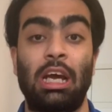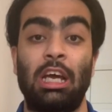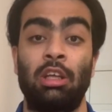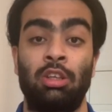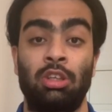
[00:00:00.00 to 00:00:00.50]

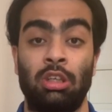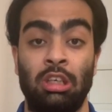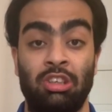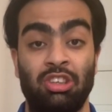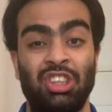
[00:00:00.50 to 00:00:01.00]
as
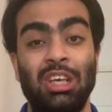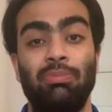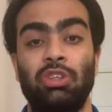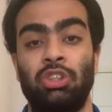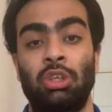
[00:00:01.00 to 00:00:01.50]
it's the same
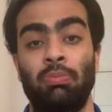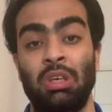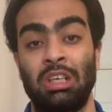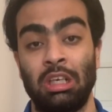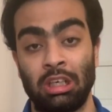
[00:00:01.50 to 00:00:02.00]
system
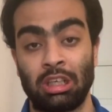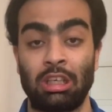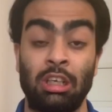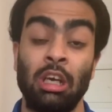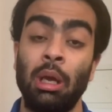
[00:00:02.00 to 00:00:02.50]
in India
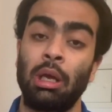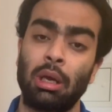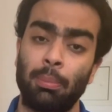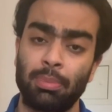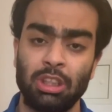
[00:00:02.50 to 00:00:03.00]
that
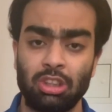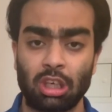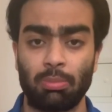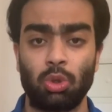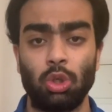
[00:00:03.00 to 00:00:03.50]
companies
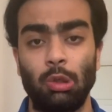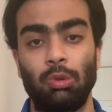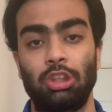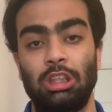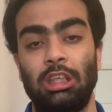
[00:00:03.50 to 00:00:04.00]
come to
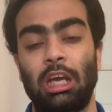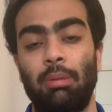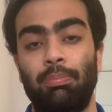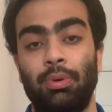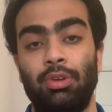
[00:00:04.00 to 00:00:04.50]
university
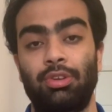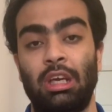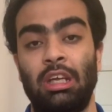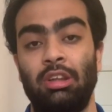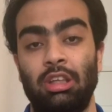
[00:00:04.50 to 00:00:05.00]
campus
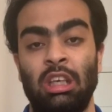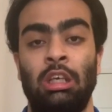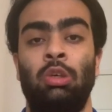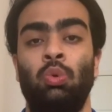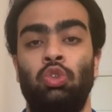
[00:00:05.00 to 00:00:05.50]
and they
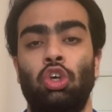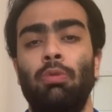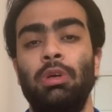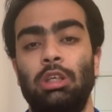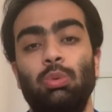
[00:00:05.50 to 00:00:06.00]
do job
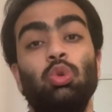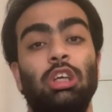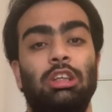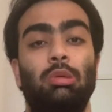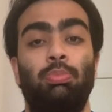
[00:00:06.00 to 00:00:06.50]
interviews
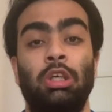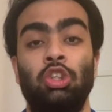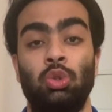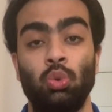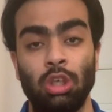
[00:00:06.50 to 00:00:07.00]
and they pick
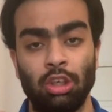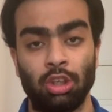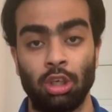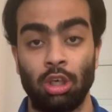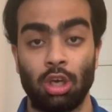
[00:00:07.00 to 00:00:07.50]
students
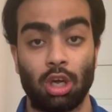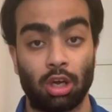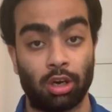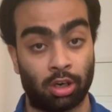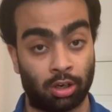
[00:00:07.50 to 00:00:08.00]

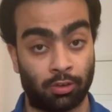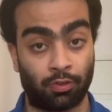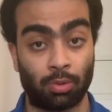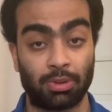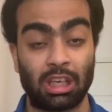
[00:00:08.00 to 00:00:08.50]

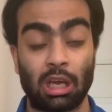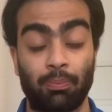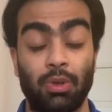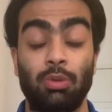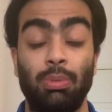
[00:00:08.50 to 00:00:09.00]
from the
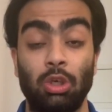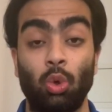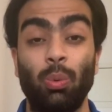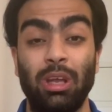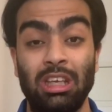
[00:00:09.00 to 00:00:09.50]
campus. But
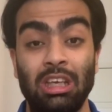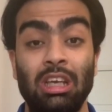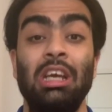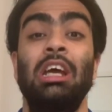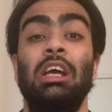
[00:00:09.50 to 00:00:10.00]
over
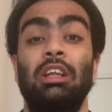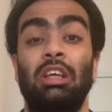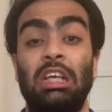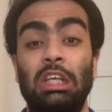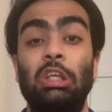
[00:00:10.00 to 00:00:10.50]
here,
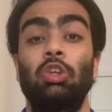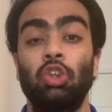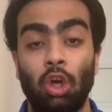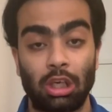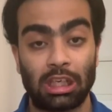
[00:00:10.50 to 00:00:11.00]
it is
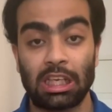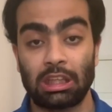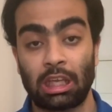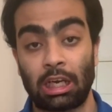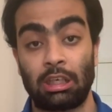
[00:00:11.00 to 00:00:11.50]
not like
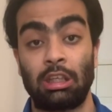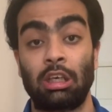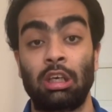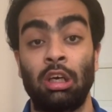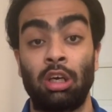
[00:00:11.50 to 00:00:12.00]
that.
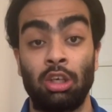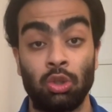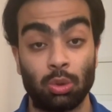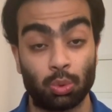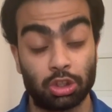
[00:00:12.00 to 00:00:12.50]
The
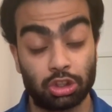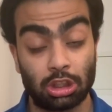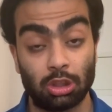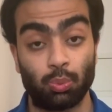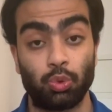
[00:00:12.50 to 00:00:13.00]

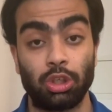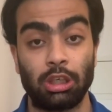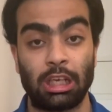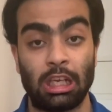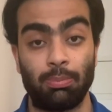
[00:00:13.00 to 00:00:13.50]
universities wouldn't
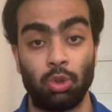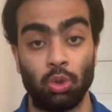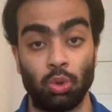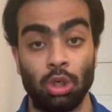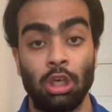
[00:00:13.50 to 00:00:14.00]
help
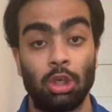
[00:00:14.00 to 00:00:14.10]
you